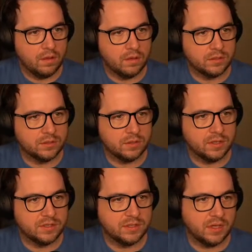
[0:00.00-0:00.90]
So
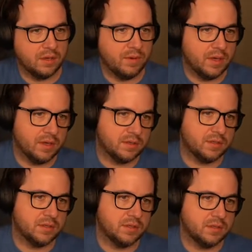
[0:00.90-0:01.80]
let's see. We get
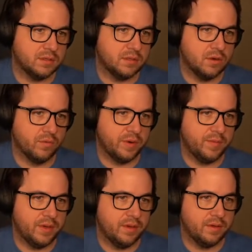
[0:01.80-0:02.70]
no
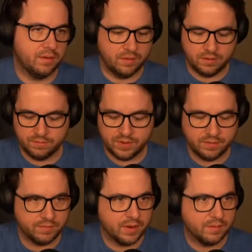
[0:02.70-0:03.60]
README. No, not
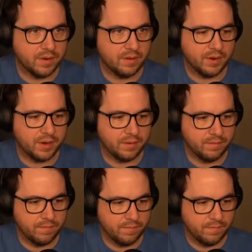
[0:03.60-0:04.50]
right now.
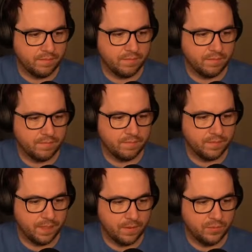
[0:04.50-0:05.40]

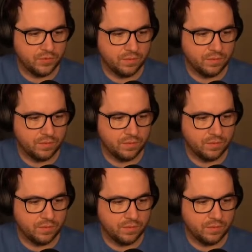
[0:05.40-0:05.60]
Oops.